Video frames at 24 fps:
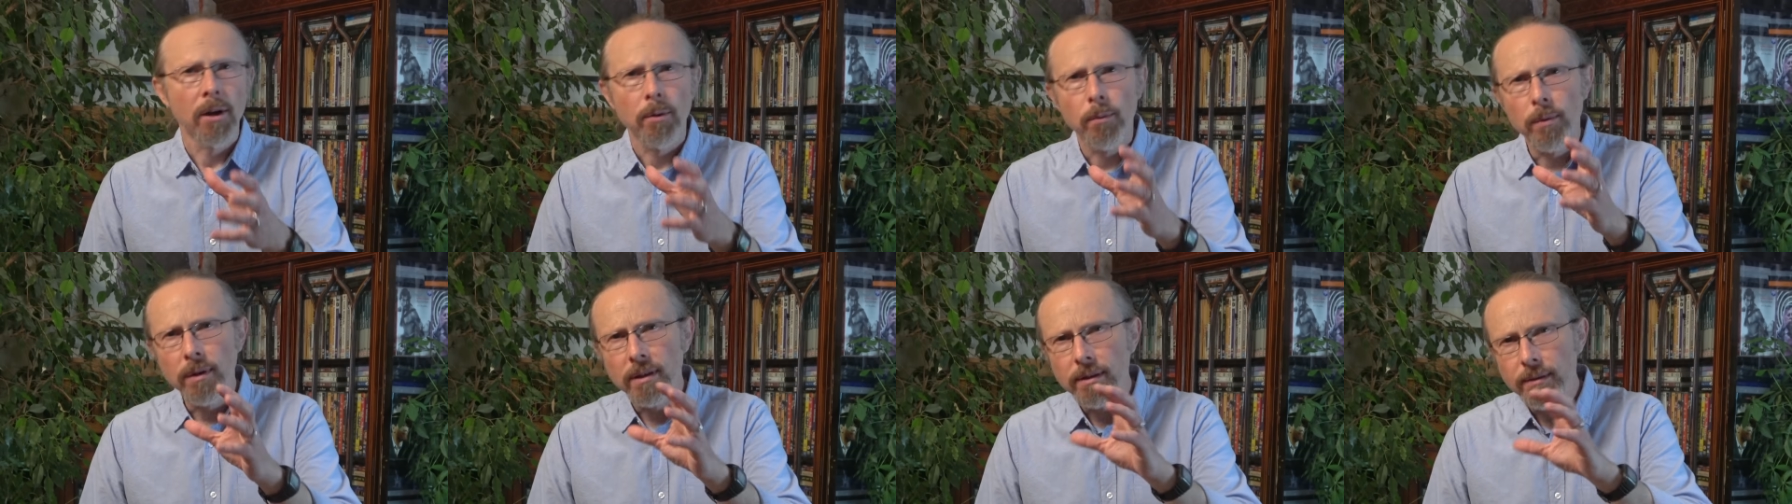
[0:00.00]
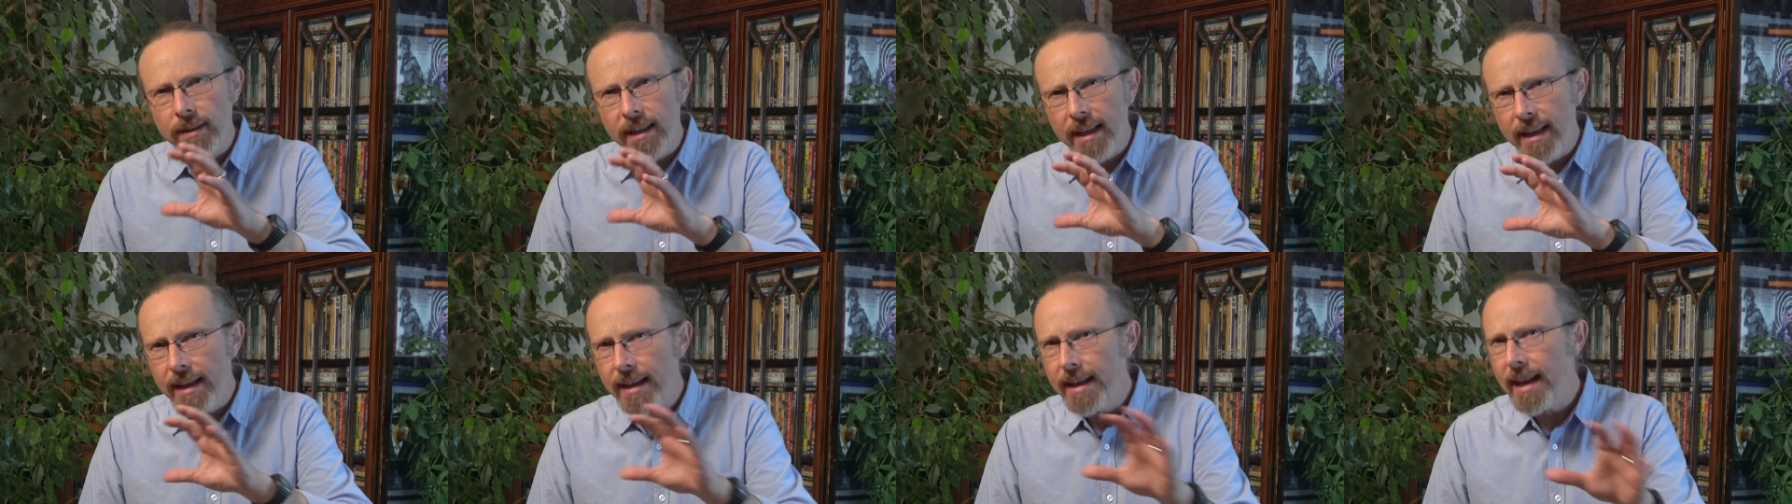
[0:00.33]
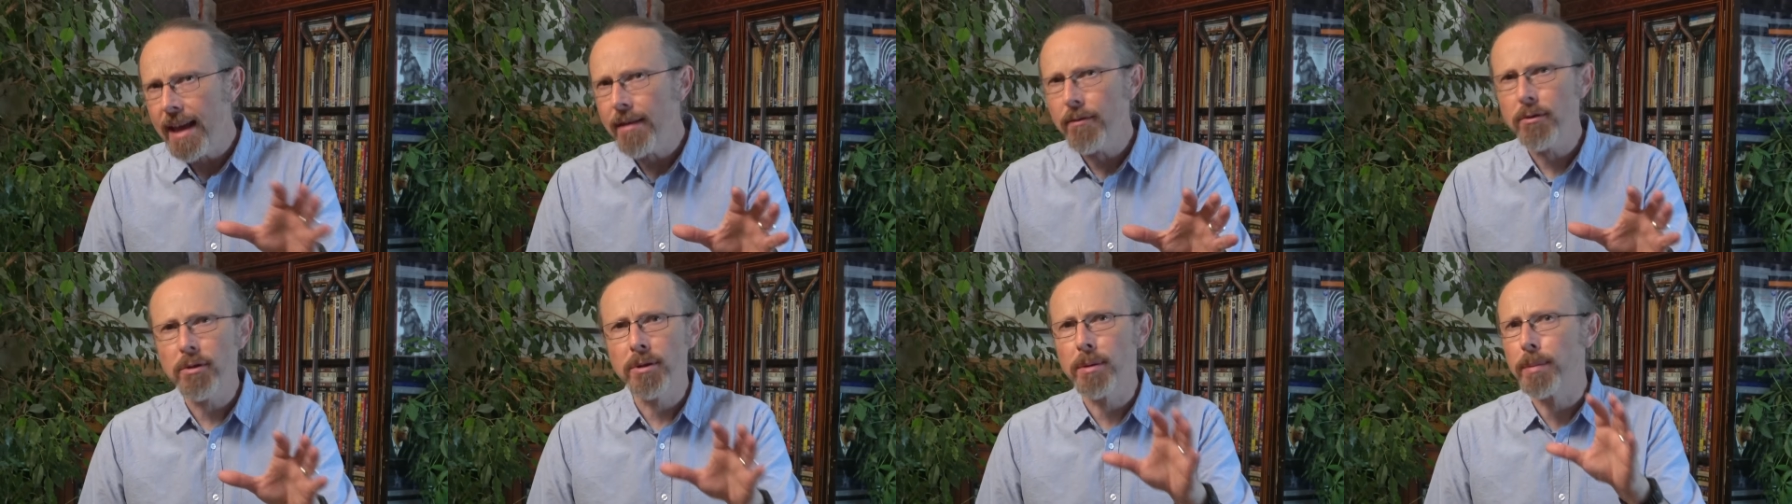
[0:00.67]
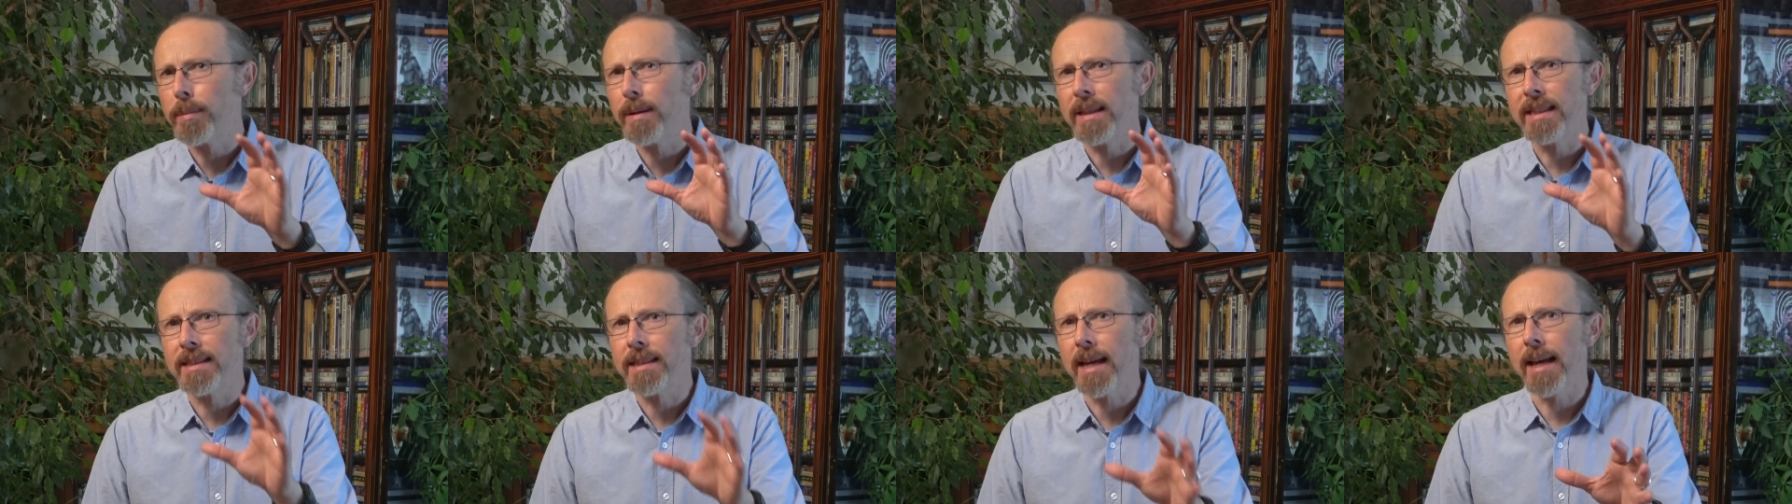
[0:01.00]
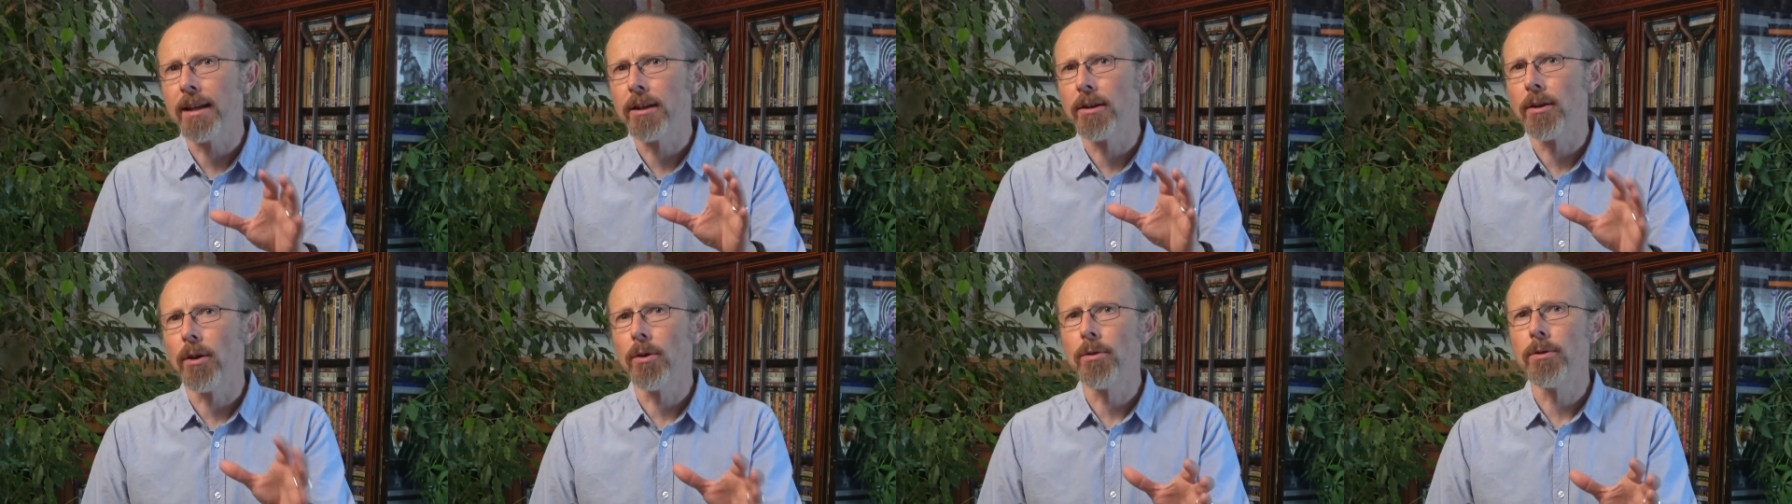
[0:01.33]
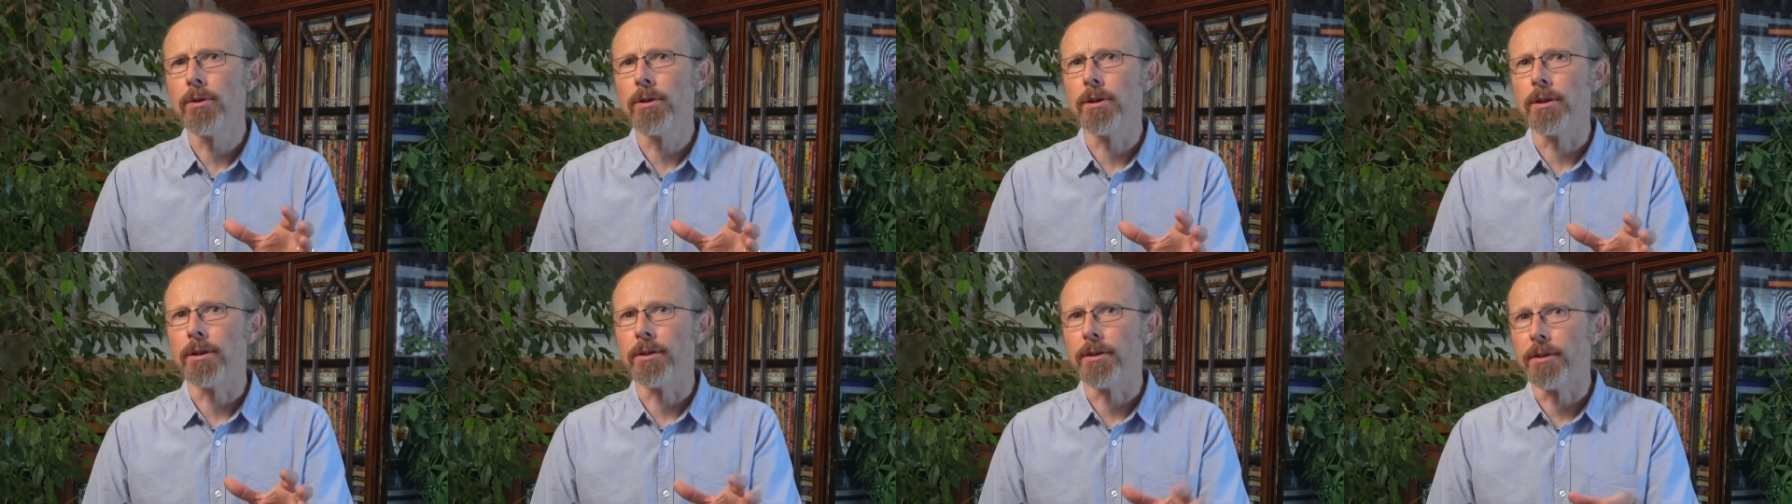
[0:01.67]
will inevitably take
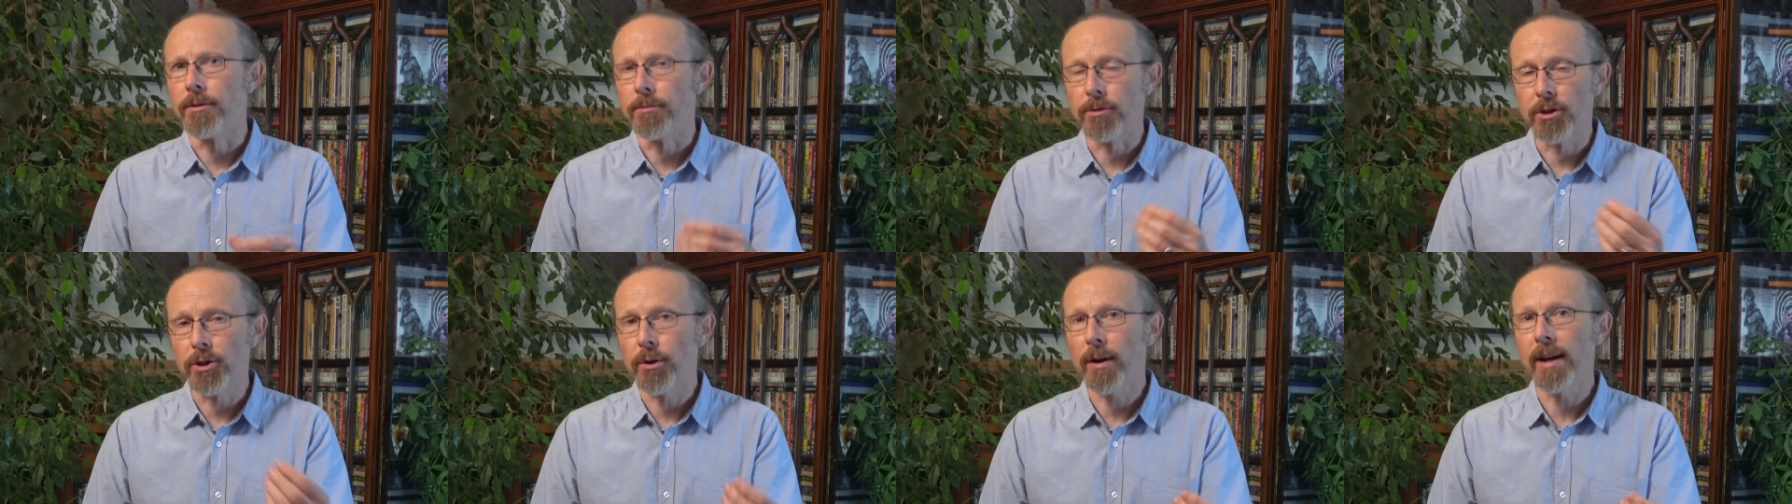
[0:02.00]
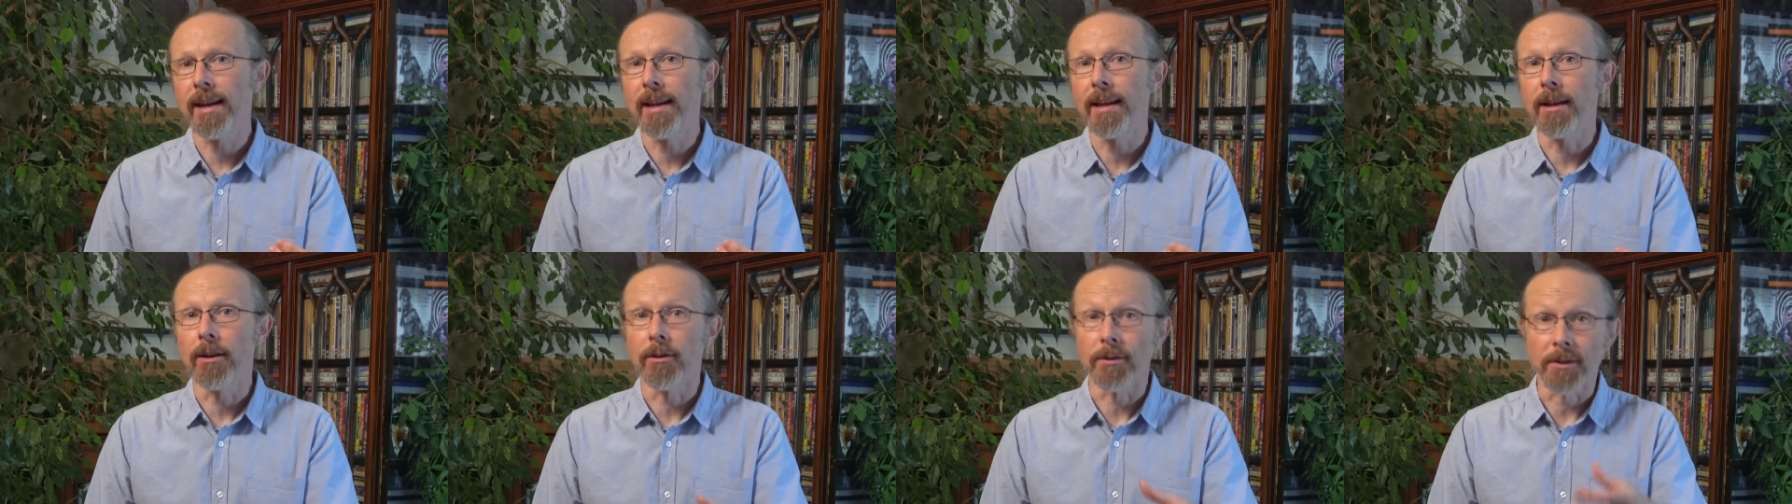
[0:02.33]
longer than training